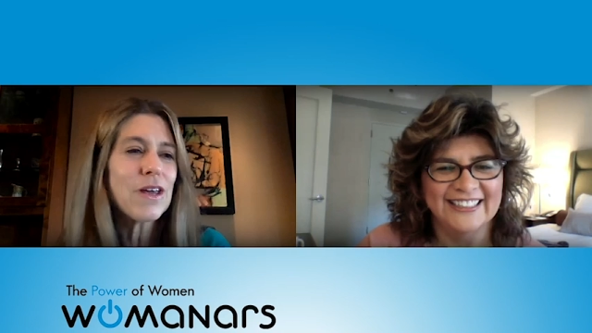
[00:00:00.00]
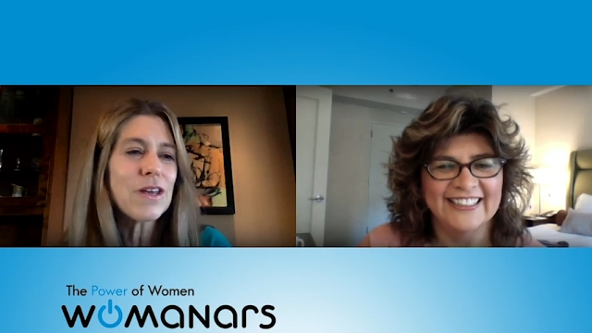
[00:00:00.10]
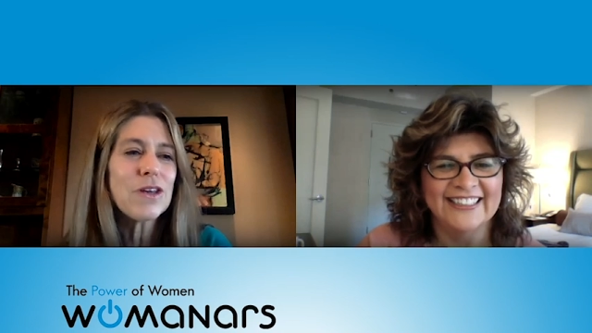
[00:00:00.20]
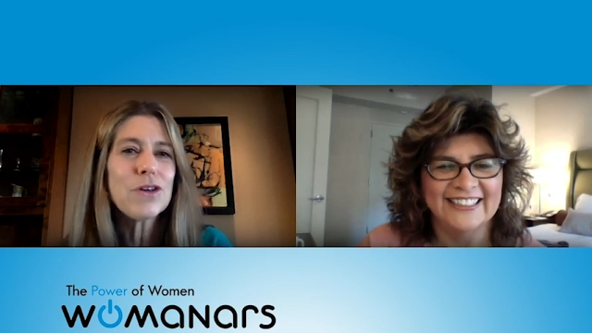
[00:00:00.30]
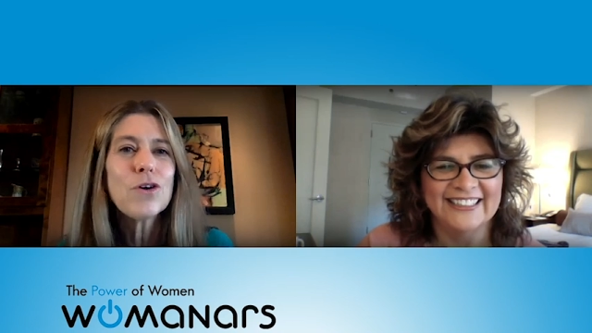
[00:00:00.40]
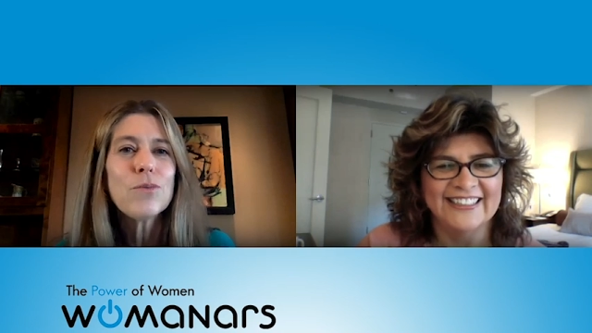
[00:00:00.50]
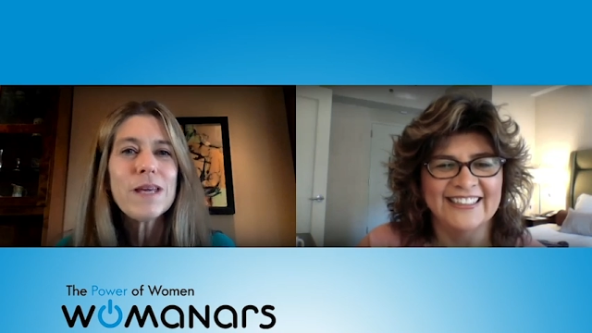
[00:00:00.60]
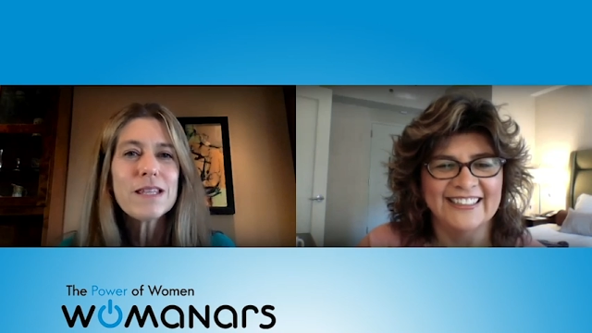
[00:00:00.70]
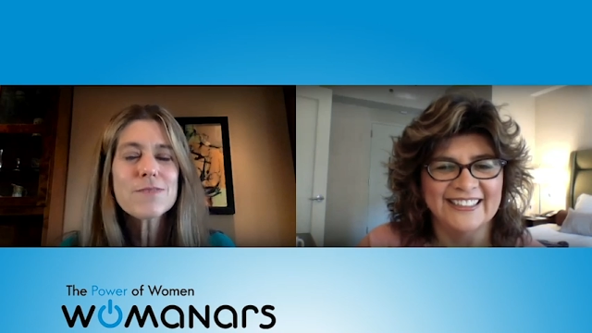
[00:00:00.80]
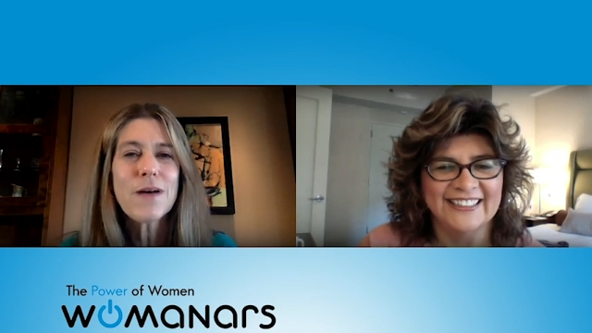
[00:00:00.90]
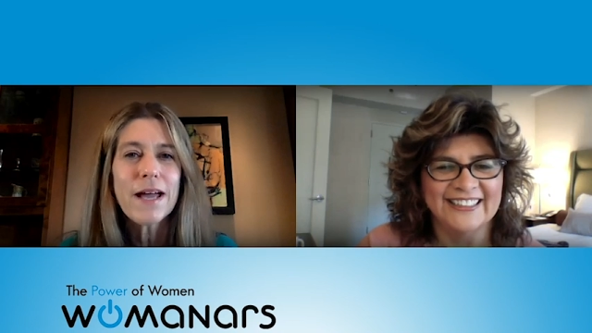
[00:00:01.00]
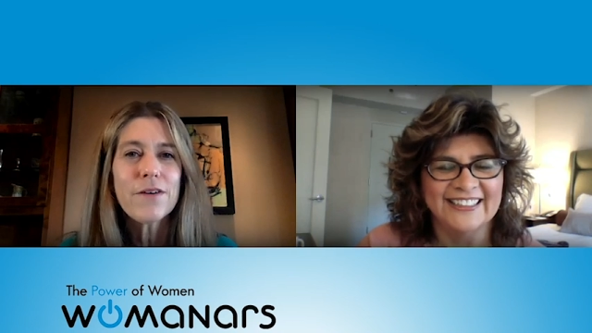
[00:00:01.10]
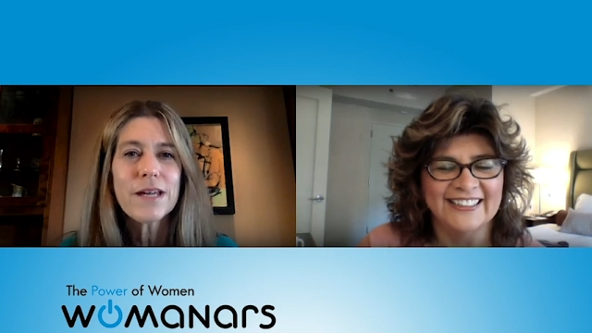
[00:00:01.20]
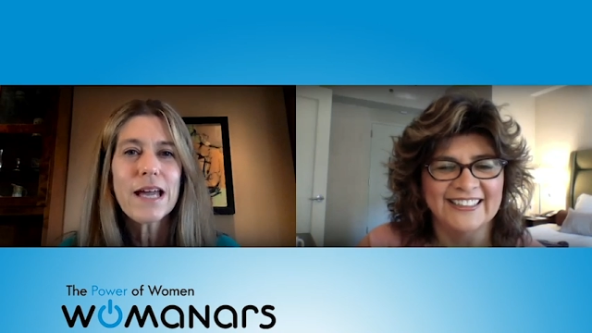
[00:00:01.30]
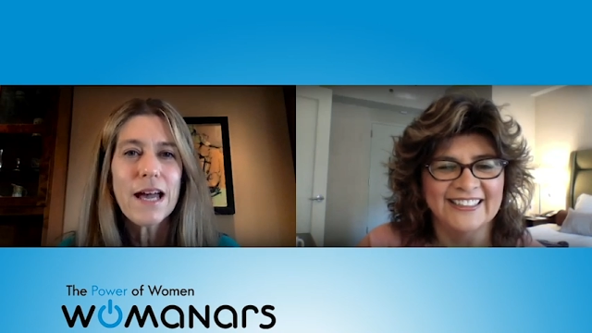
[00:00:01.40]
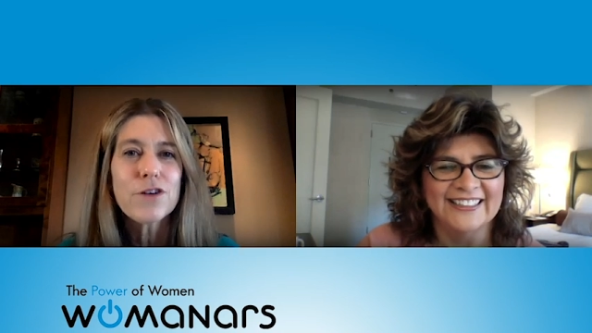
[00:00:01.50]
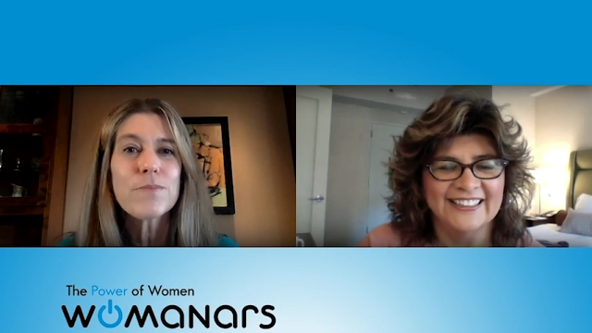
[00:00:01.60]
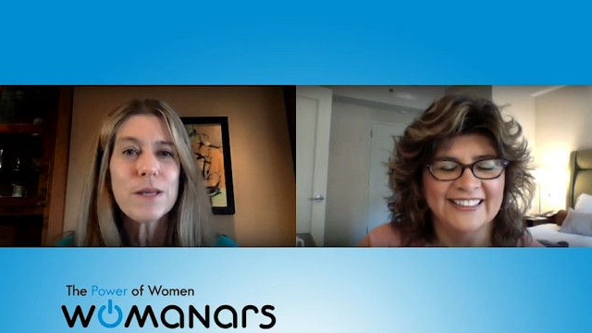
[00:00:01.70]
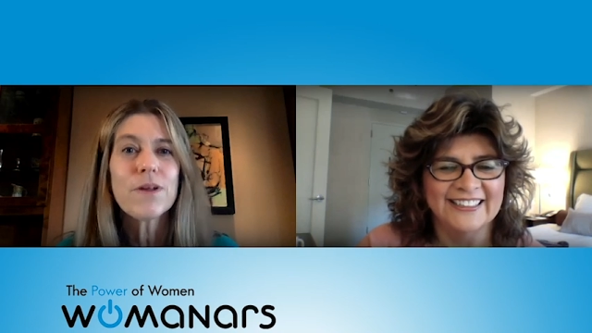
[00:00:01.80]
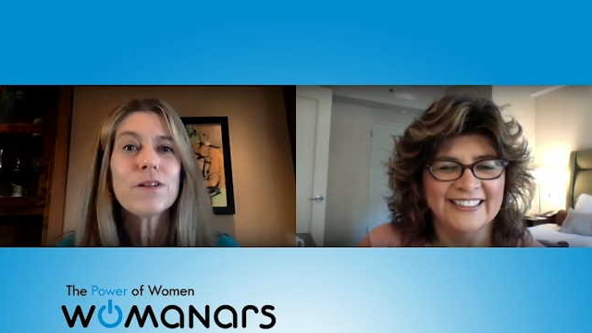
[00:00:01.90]
Speaker 1: you'll be inspiring other
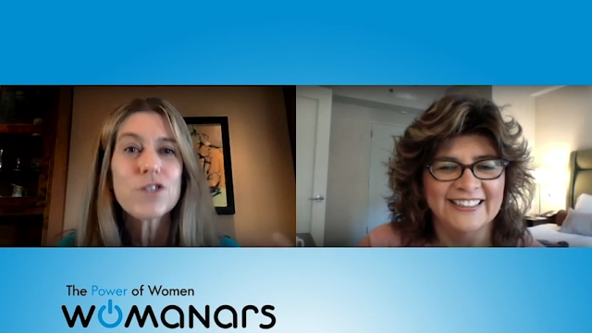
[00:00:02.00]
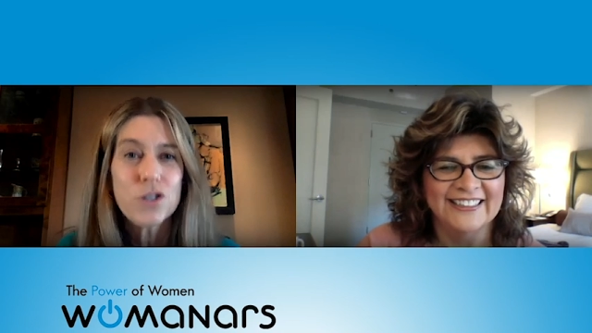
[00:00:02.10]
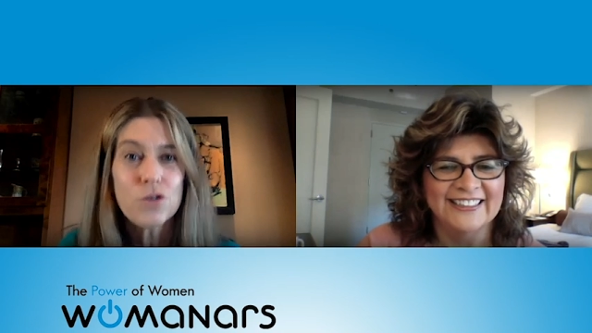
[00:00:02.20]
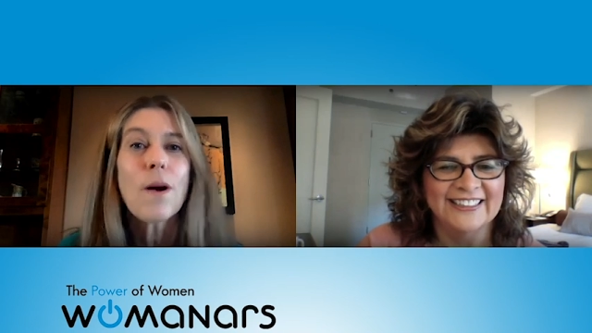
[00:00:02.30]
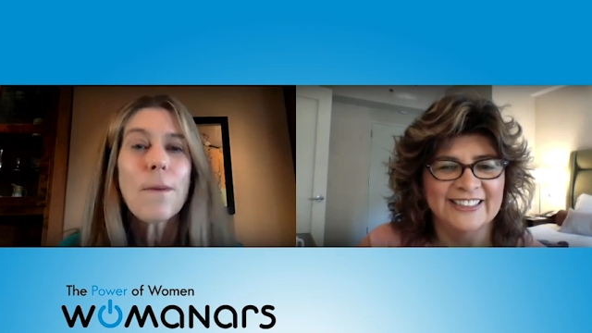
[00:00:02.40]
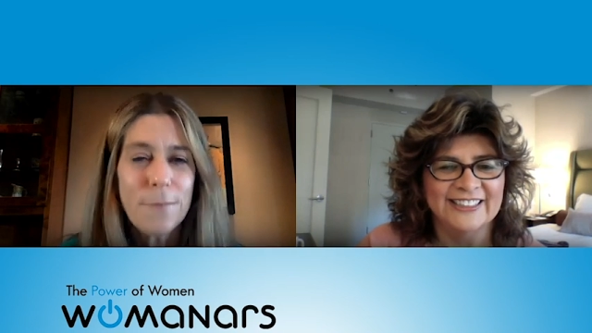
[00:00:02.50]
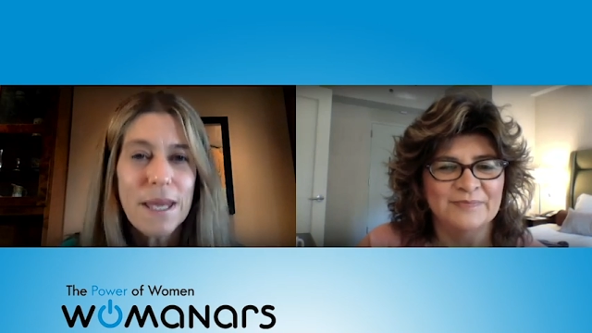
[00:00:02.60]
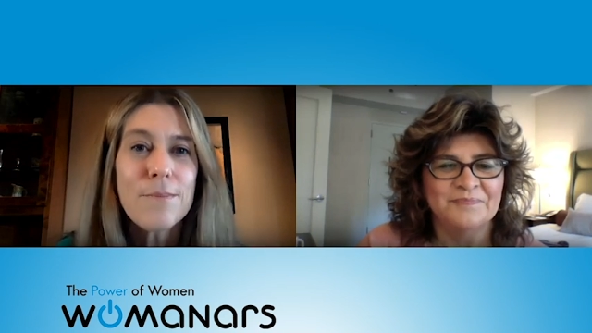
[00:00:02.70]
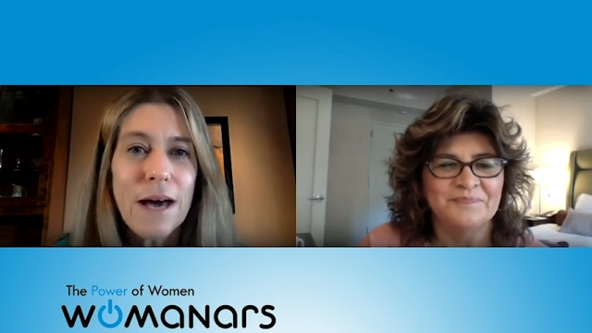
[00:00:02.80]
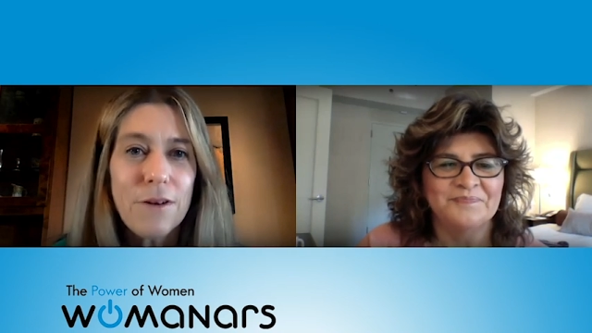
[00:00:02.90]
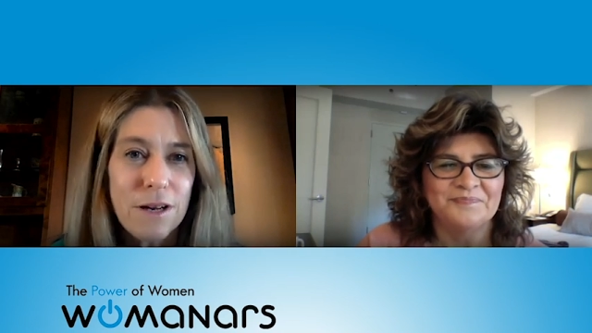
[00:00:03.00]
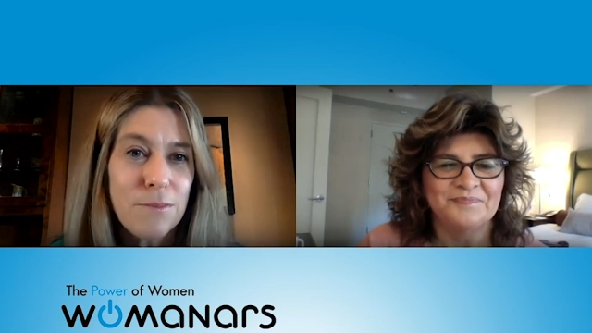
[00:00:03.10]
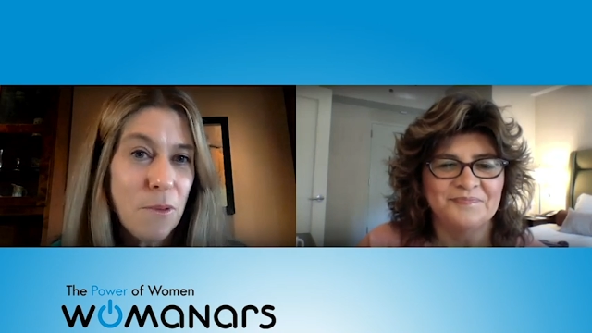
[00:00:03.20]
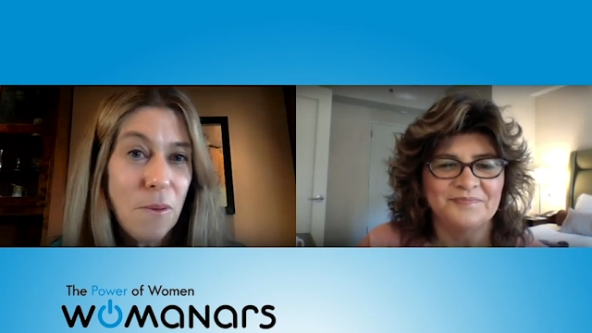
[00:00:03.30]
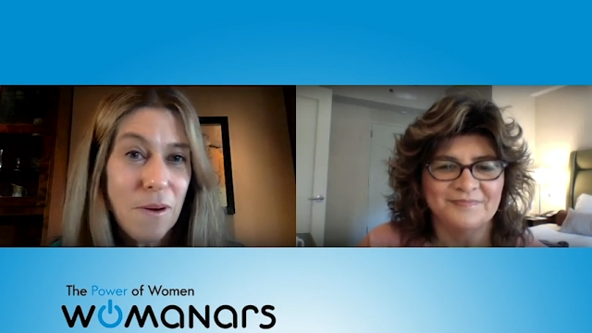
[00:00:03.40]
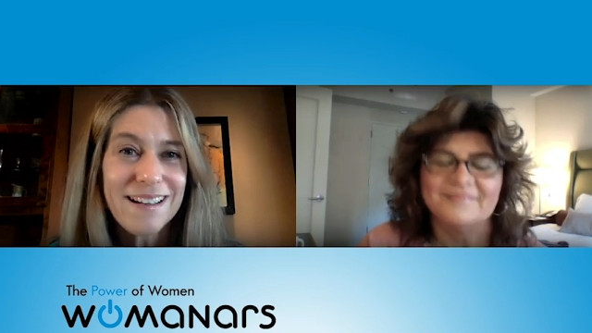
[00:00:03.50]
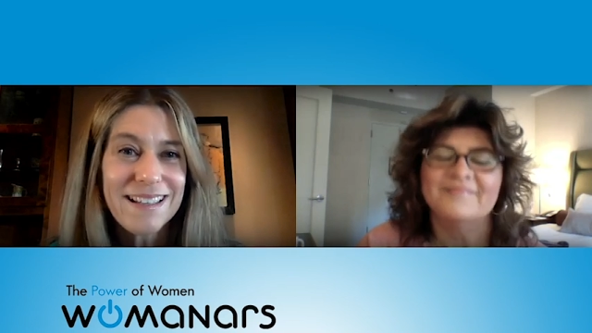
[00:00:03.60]
people to be about it more,